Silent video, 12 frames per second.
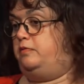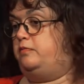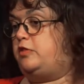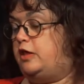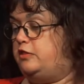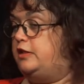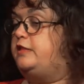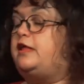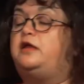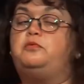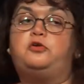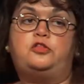Jane's niece
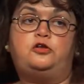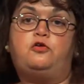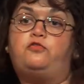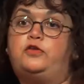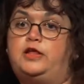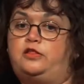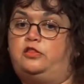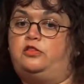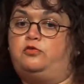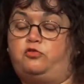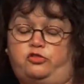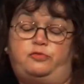Anna, was a
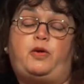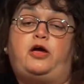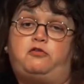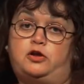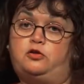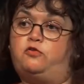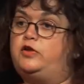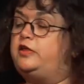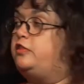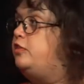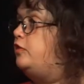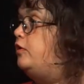novelist or aspiring
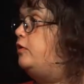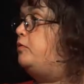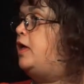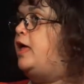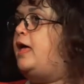novelist too,